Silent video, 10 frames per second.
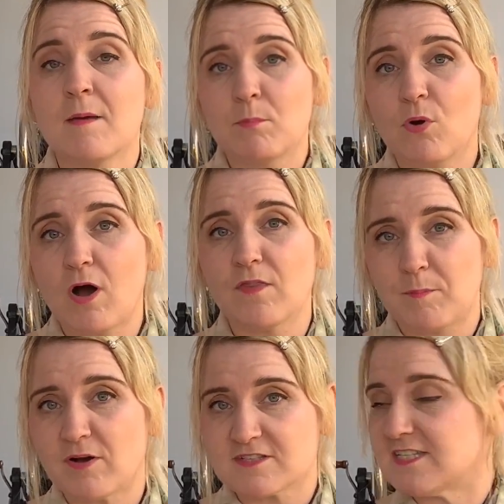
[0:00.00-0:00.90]
But on the
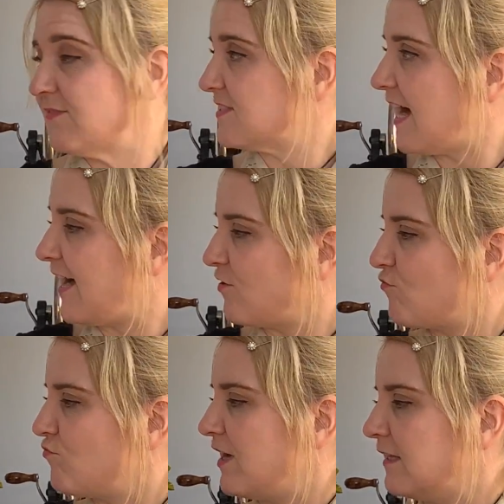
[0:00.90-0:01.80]
positive side,
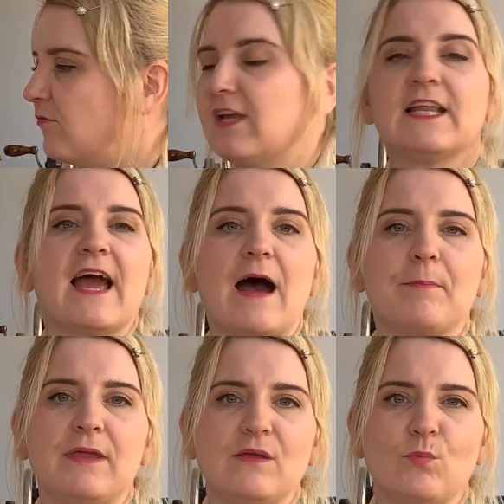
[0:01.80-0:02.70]
really, really
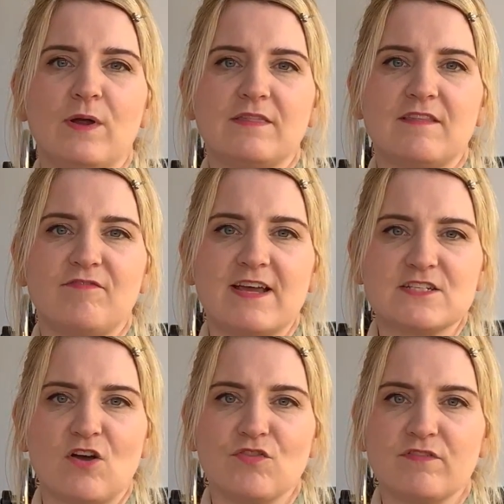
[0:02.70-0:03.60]
happy with the
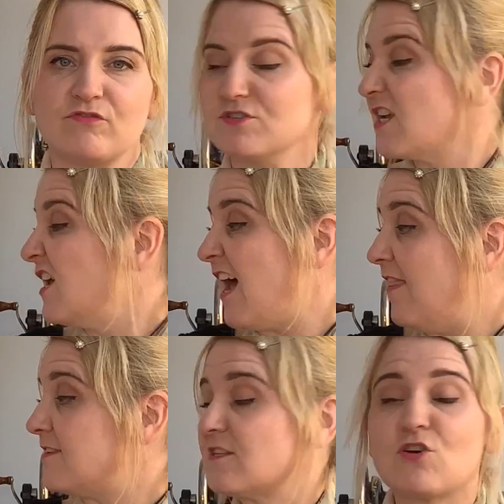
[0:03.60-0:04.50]
fit on the front. And
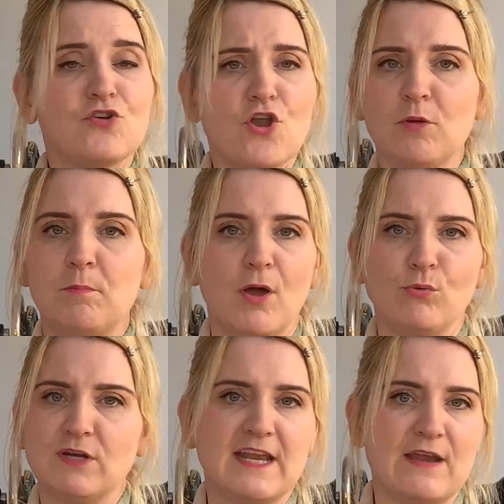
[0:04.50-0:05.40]
this has got no
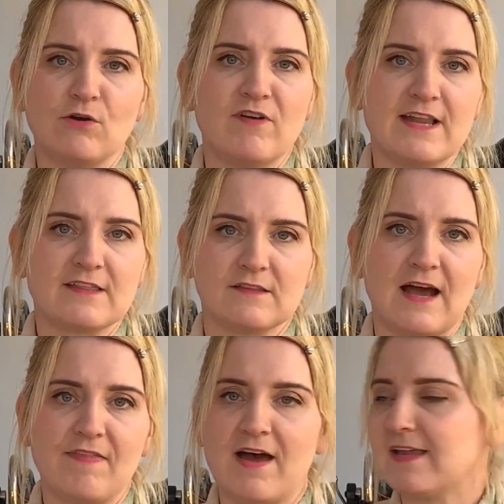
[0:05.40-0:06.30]
boning in or anything
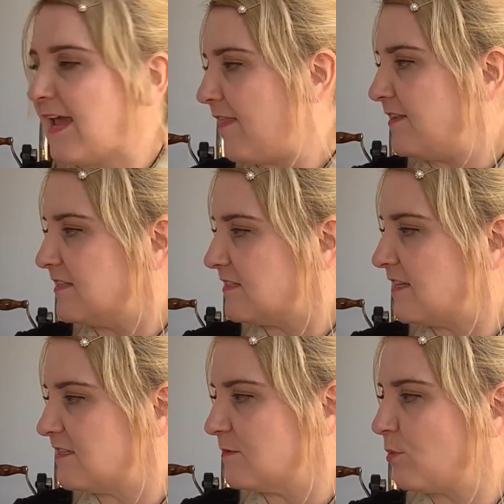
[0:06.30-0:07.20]
like that yet.
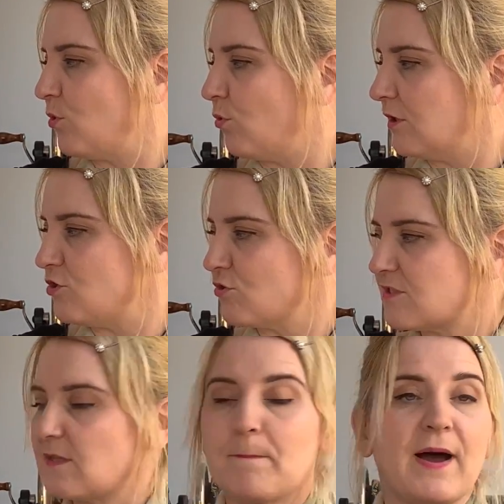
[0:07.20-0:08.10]
This is purely
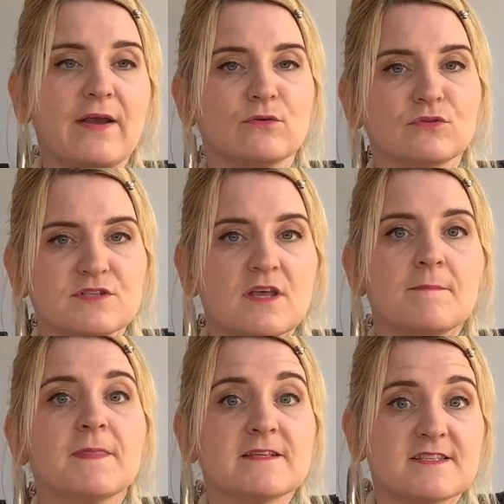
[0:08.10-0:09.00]
just the panels
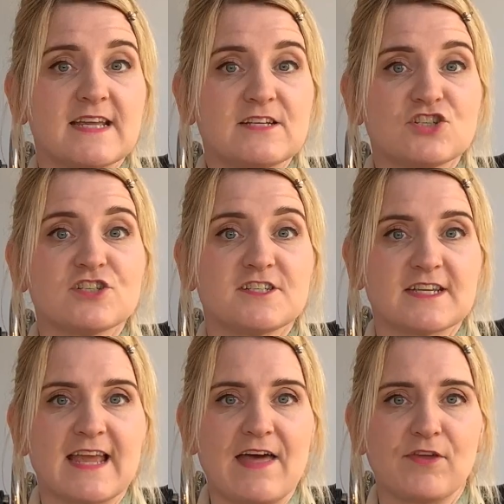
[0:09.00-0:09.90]
stitched
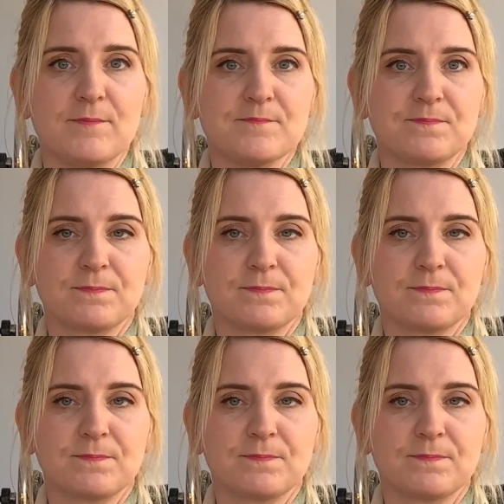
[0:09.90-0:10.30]
together.